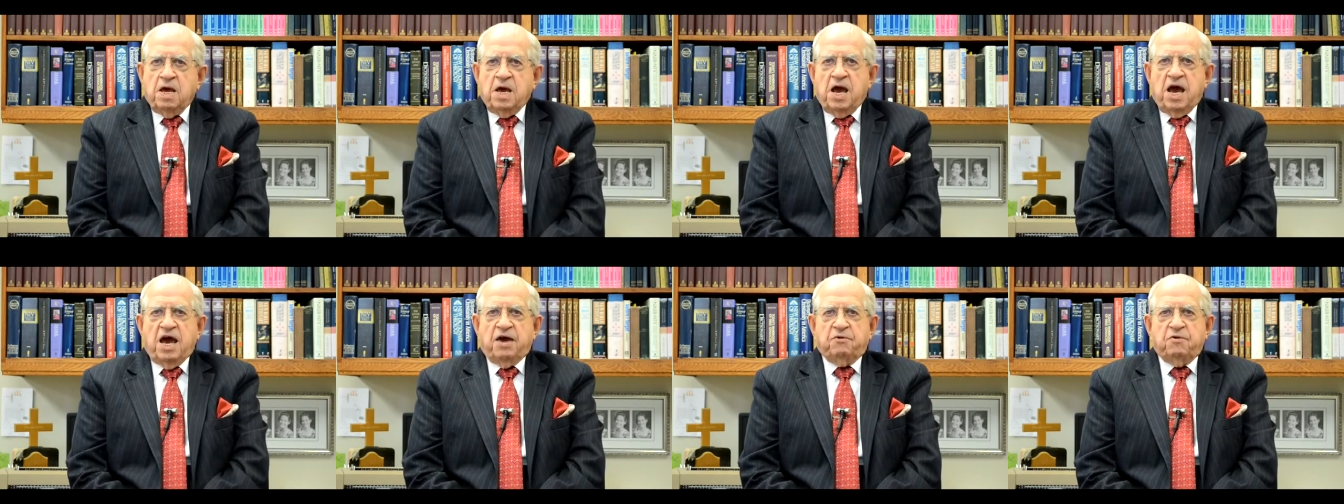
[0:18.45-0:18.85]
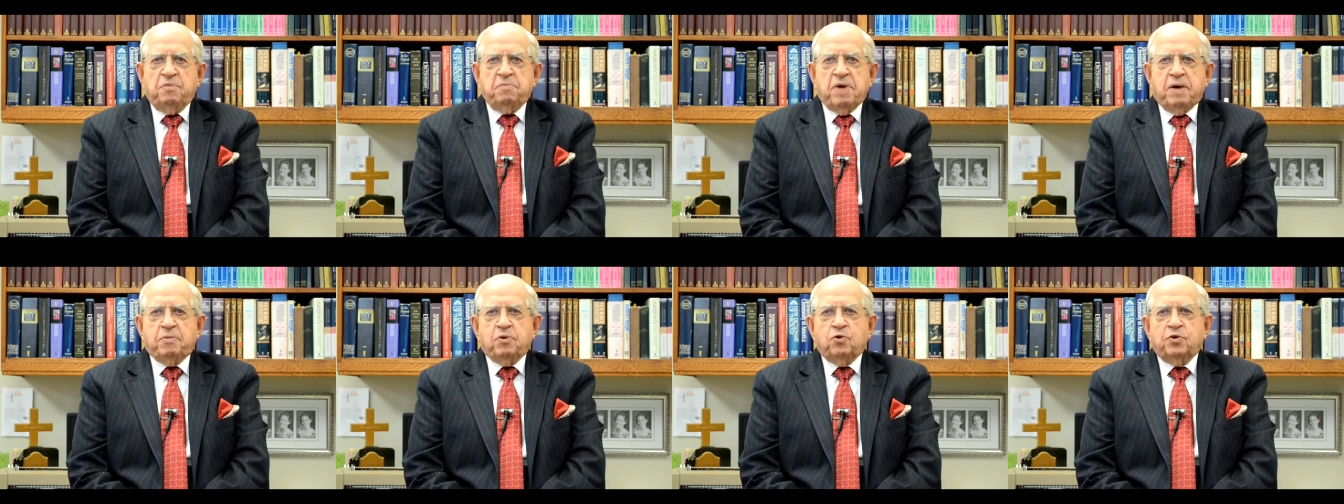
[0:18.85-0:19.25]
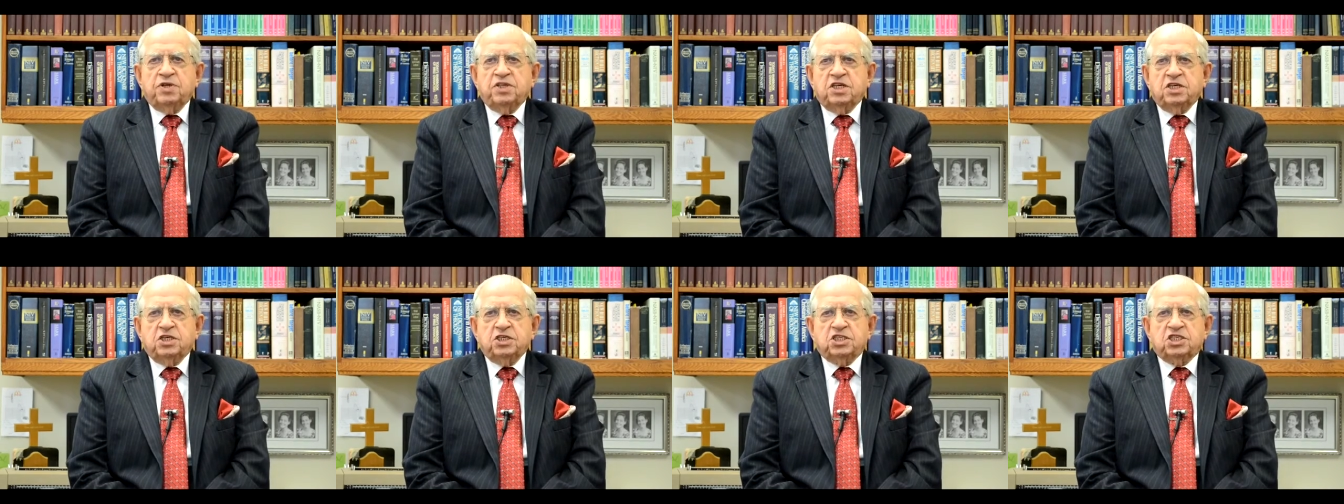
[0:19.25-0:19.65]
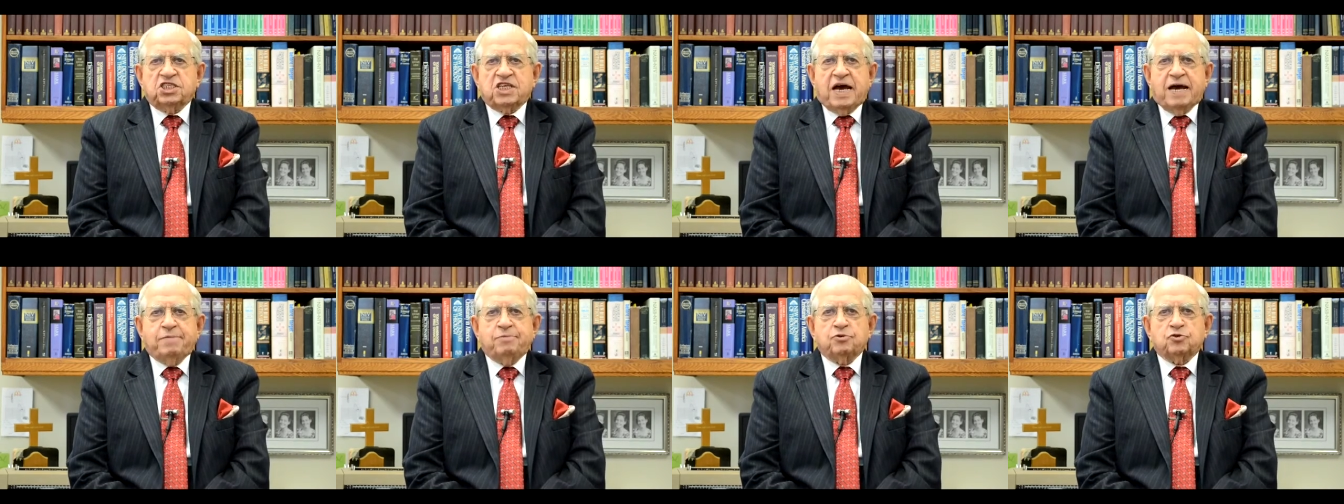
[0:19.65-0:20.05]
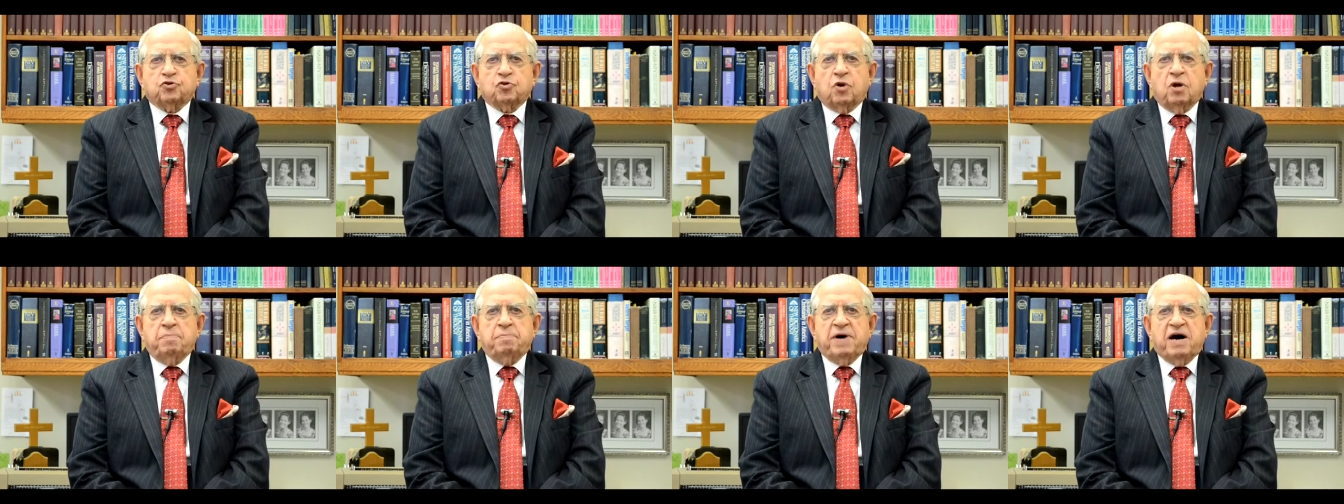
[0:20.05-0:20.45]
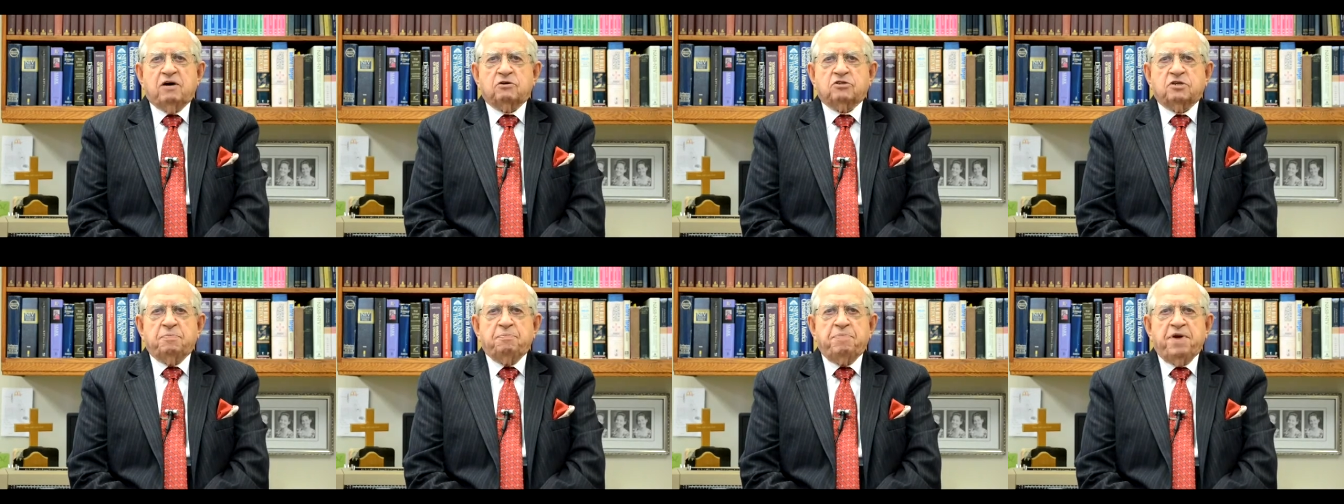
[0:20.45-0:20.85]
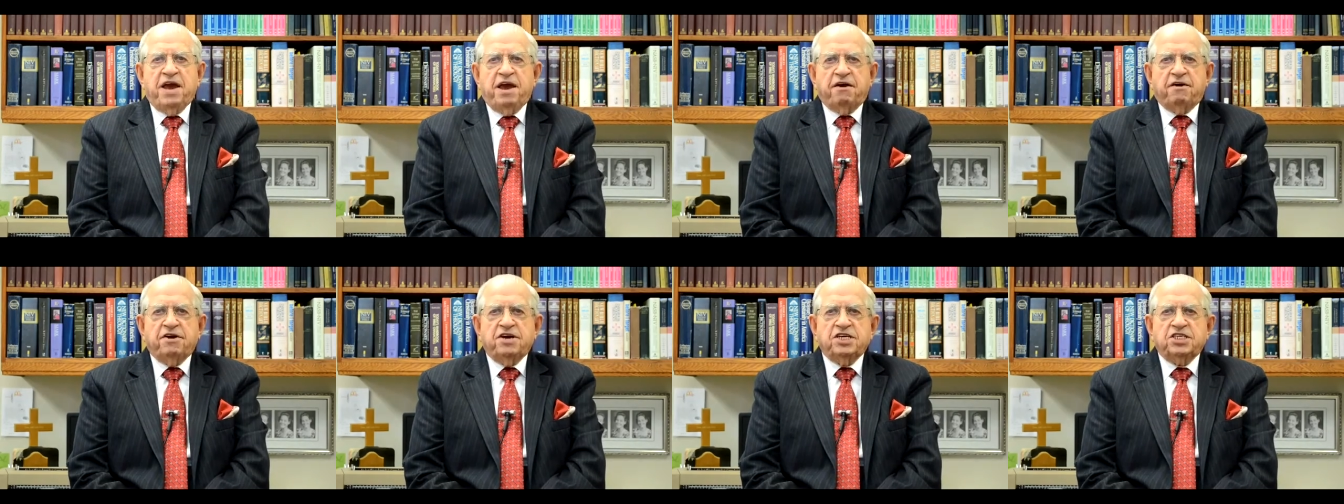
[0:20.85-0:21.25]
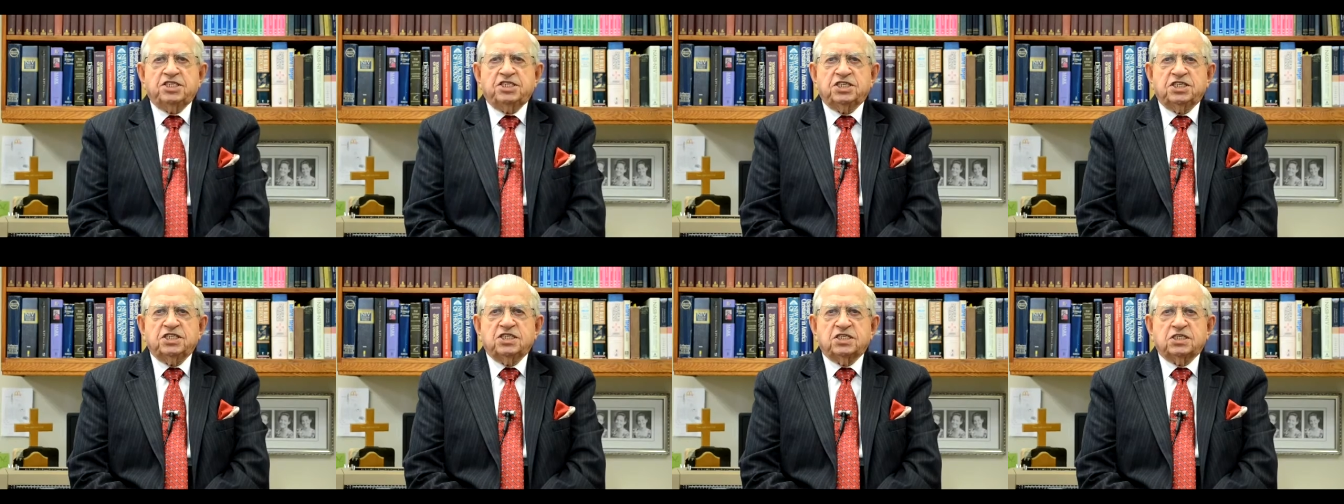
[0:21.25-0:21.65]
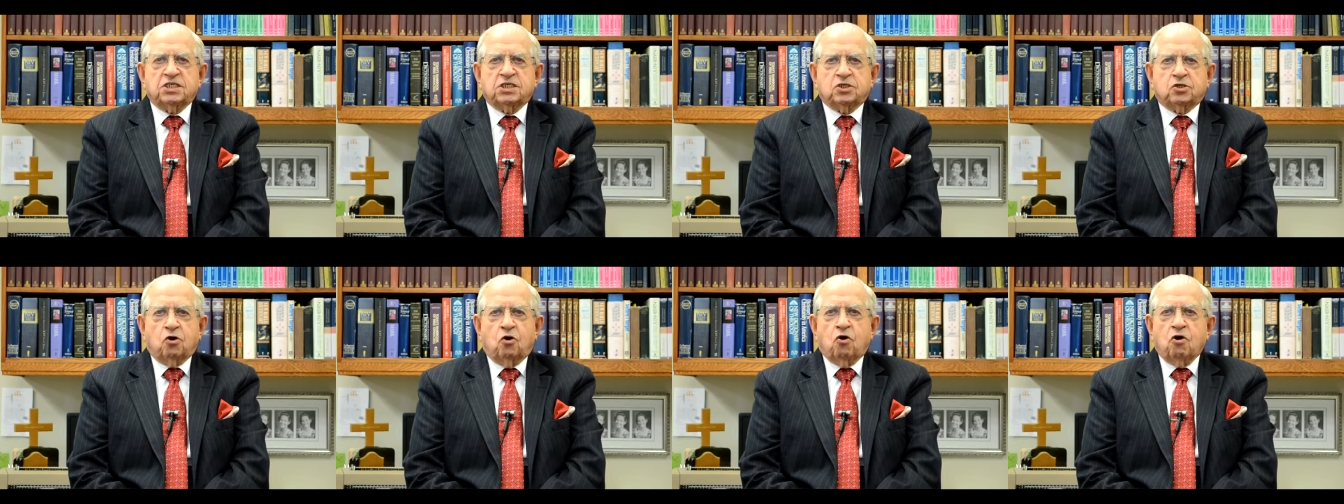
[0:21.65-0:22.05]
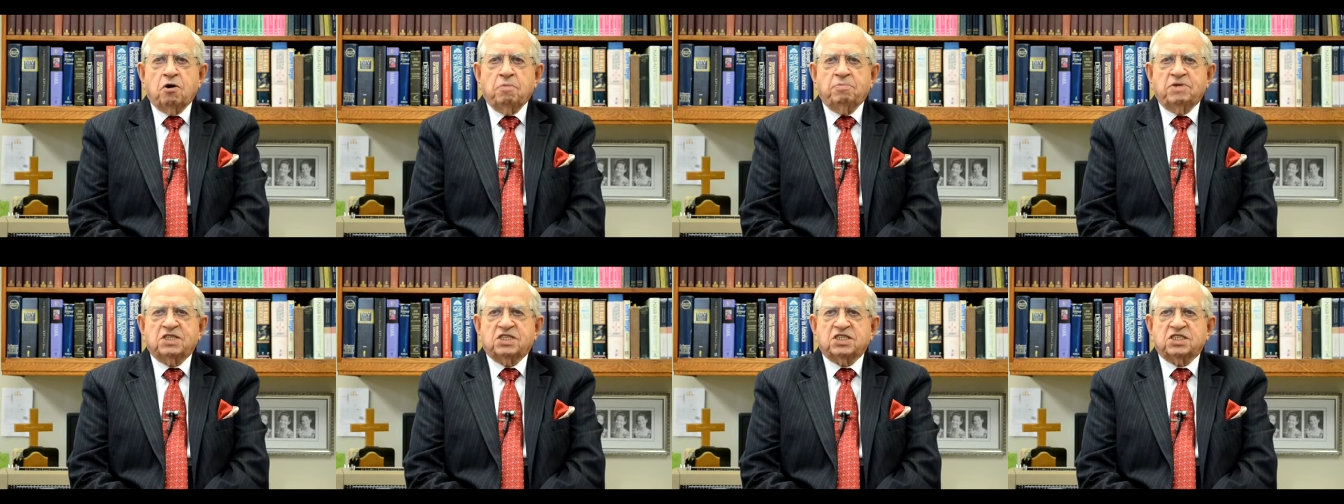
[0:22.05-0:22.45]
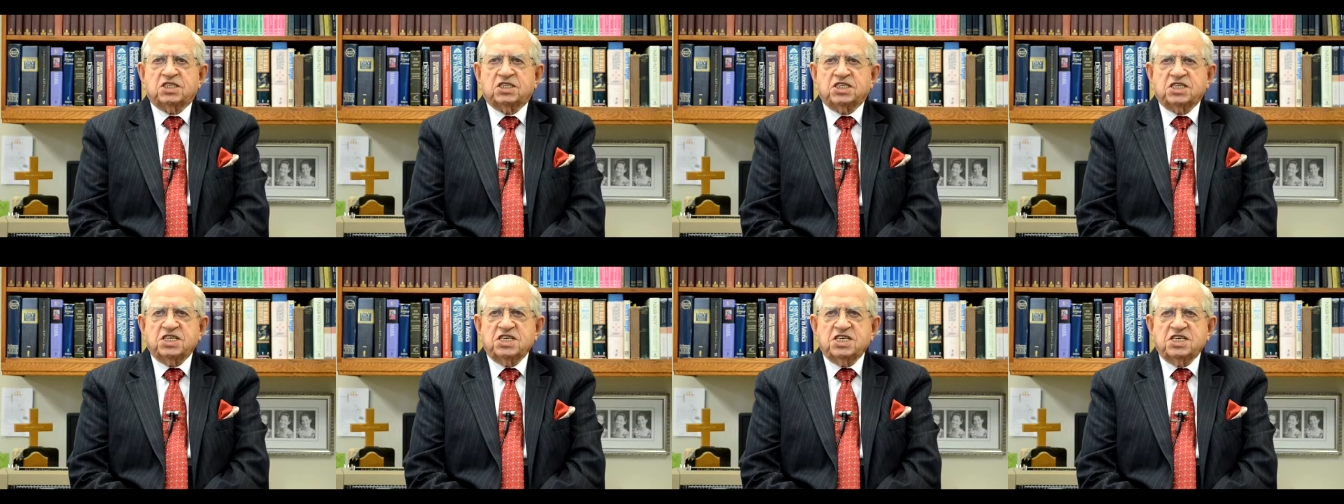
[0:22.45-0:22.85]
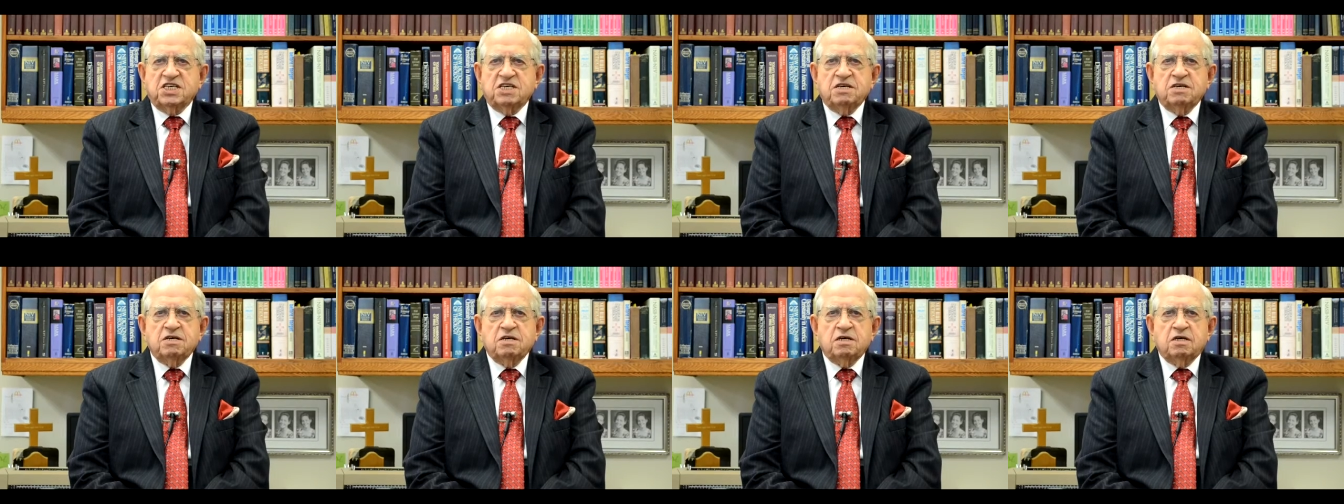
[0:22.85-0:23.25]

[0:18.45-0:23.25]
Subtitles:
And remember when the disciples were about to perish in the storm and the sea,